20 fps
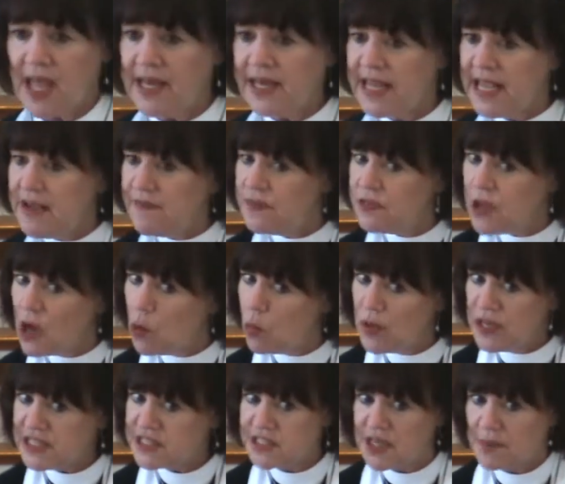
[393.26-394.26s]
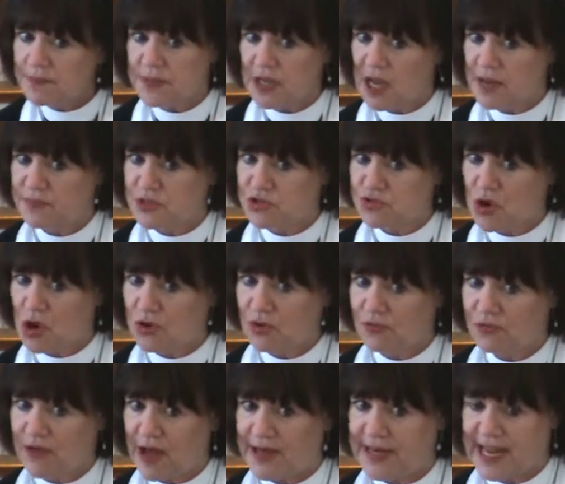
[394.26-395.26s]
And even though we sometimes
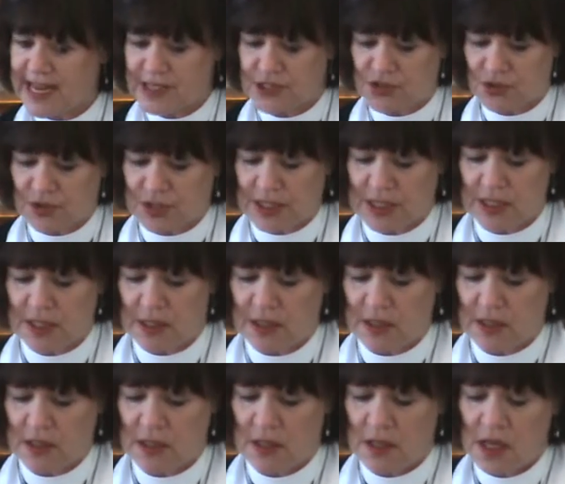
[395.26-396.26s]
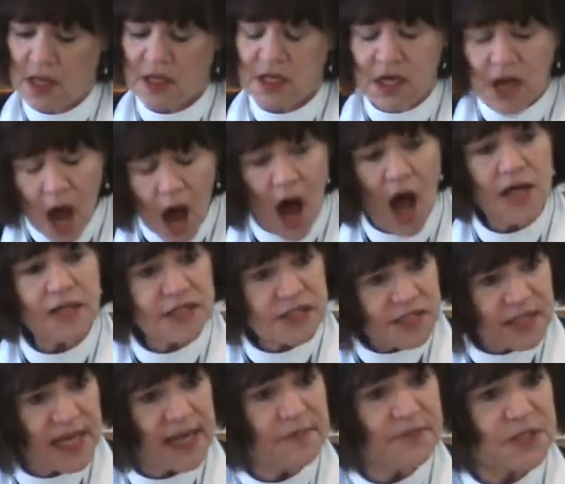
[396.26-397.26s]
struggle financially, God
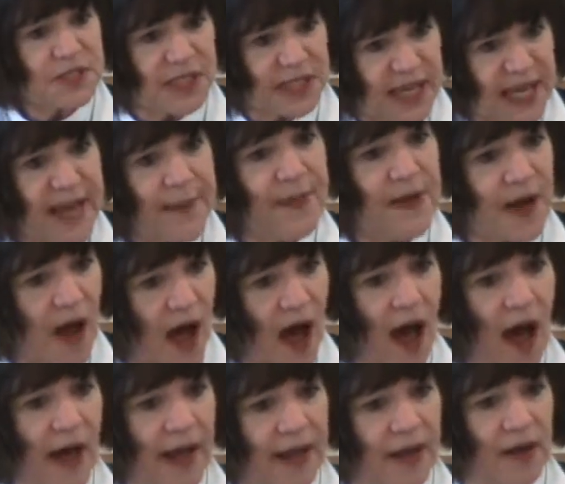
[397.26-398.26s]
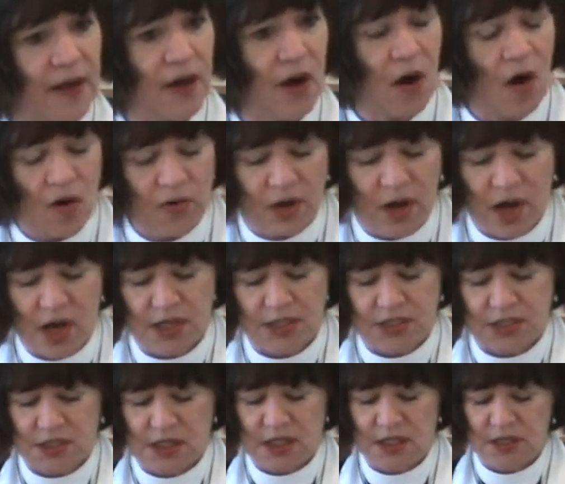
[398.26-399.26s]
seems to keep an eye on
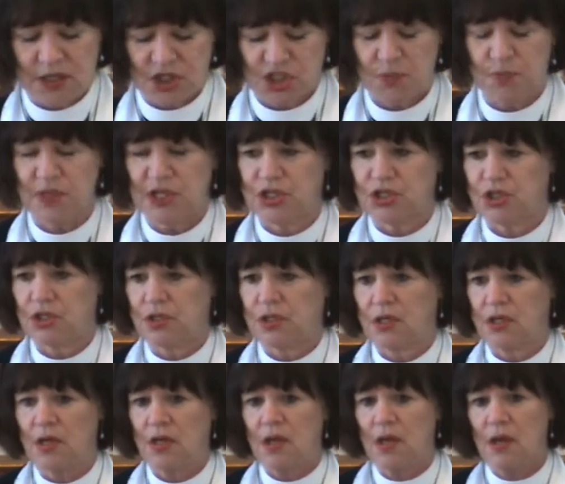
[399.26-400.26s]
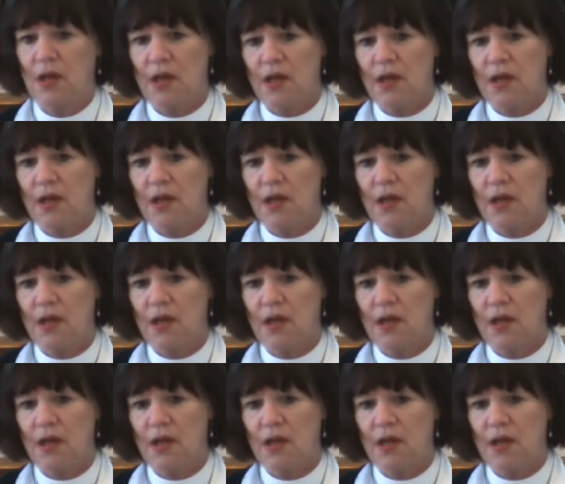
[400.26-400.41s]
us in this mission.